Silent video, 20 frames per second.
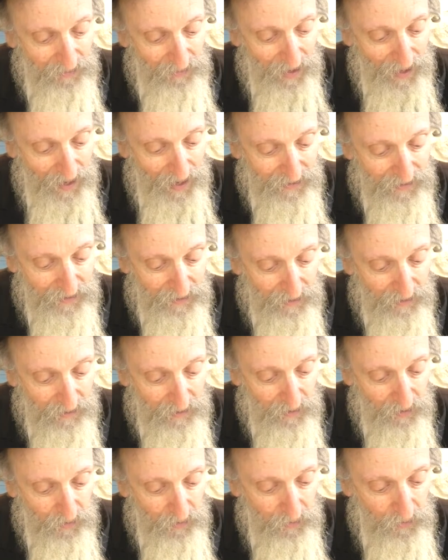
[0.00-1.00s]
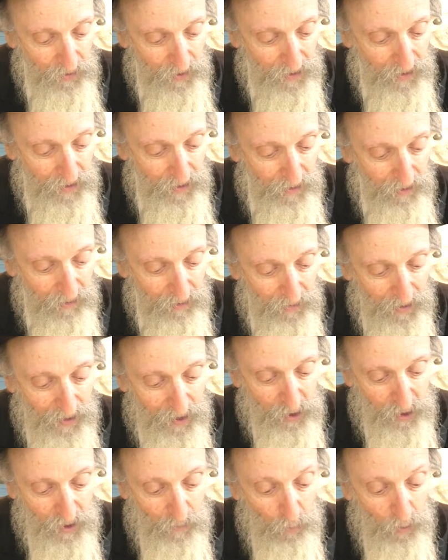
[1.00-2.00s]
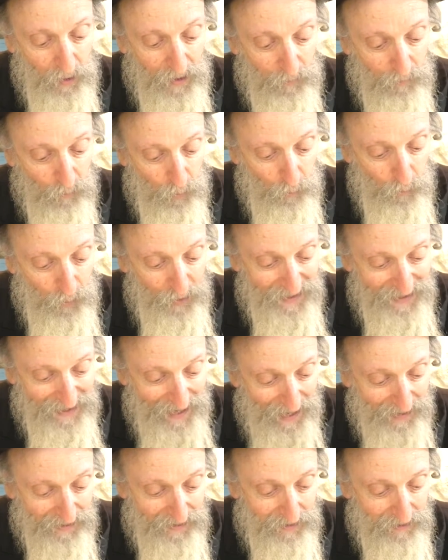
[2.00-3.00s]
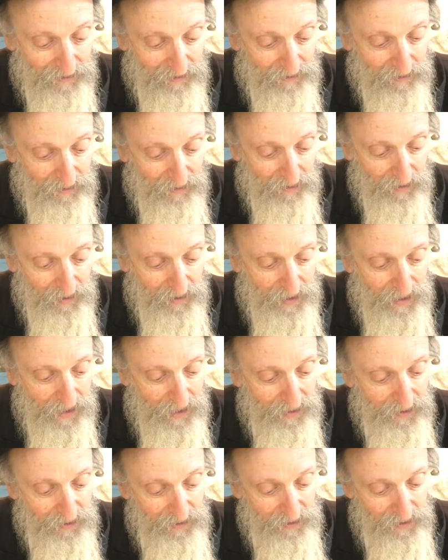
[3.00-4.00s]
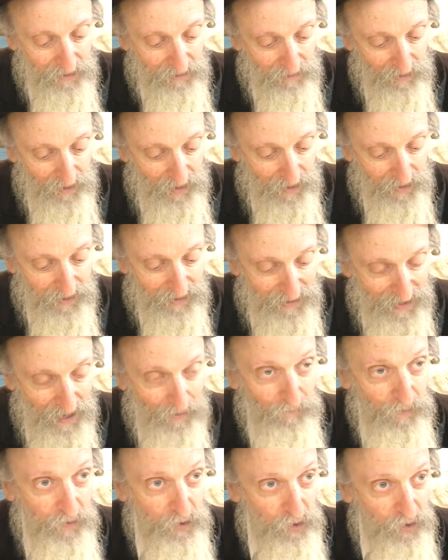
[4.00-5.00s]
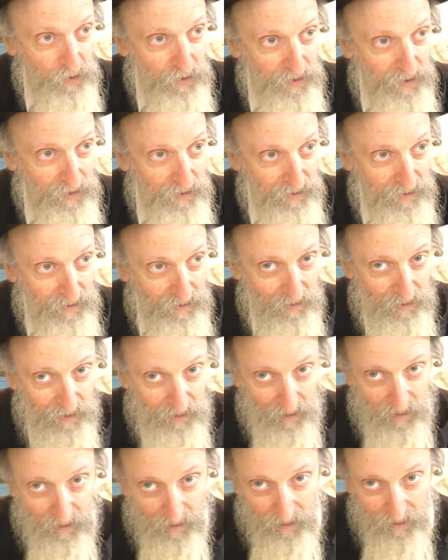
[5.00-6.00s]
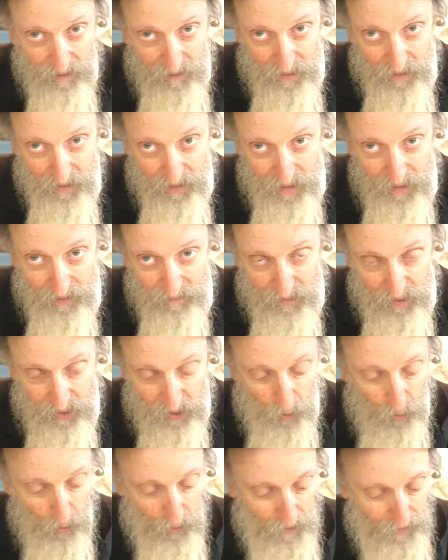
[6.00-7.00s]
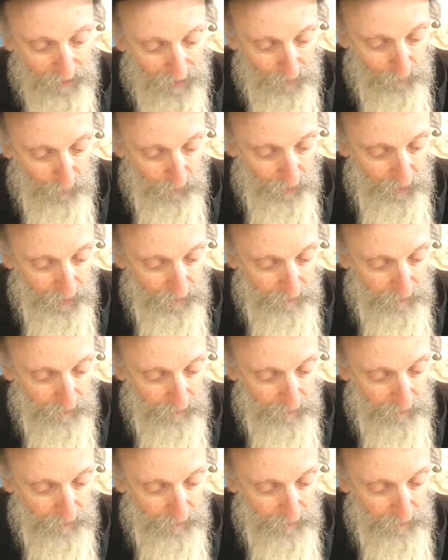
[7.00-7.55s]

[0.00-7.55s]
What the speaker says: that Hashem will protect his nefesh, his soul at that point,